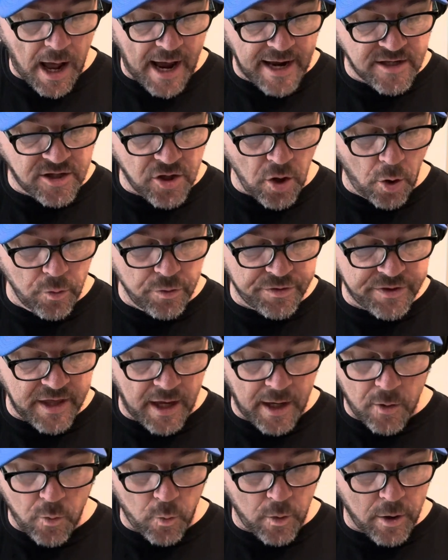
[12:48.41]
I don't
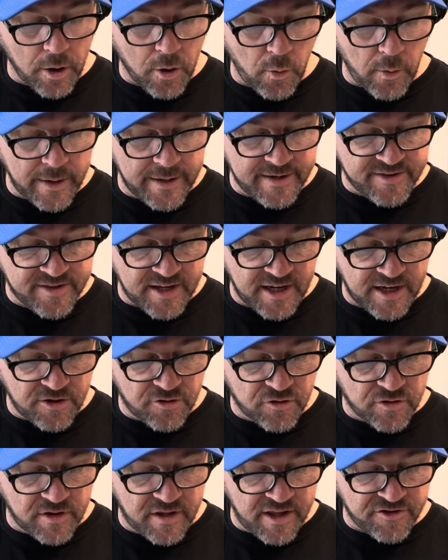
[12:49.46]
think we're going to
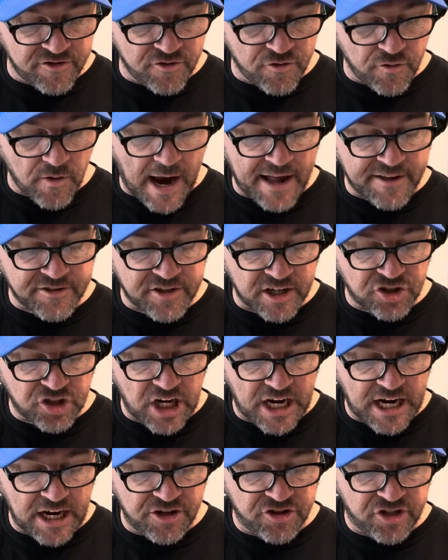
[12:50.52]
see this drastic
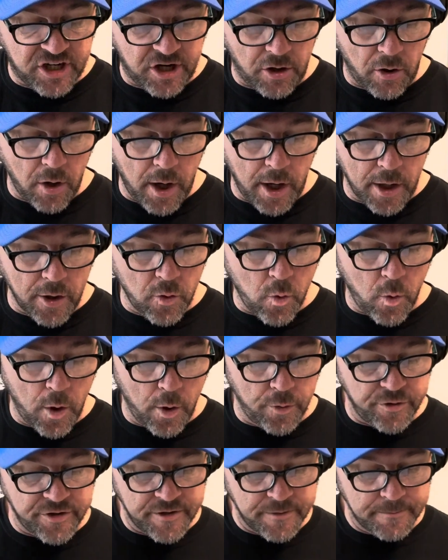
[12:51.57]
change here,
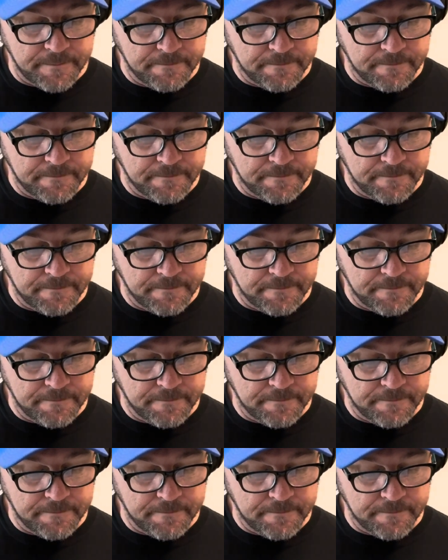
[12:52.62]
unquote.